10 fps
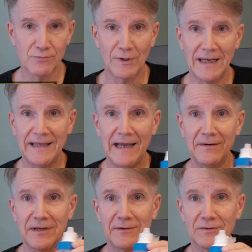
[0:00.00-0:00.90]
what I
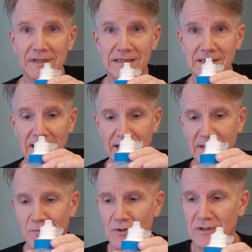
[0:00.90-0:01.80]
carried on this
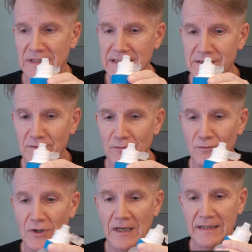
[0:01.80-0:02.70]
hike were these
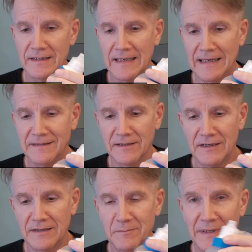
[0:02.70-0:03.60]
two, the
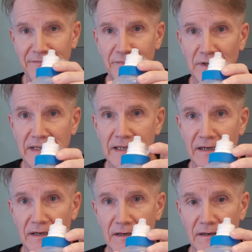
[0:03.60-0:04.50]
Catadin Be-Free
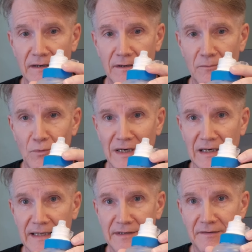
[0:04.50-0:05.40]
1
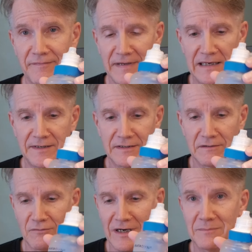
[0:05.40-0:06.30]
liter
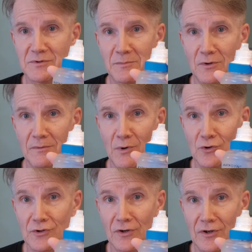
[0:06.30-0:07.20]
filtered collapsible
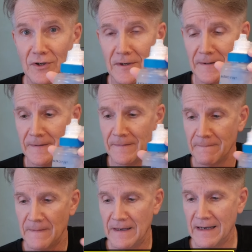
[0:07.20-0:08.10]
bottle,
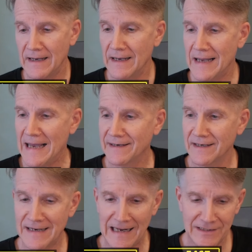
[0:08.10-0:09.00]
and
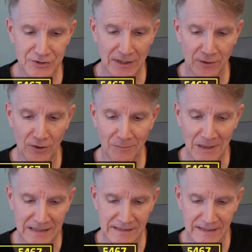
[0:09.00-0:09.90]
an Hygien hard
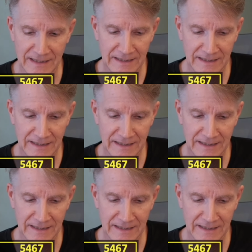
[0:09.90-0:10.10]
plastic.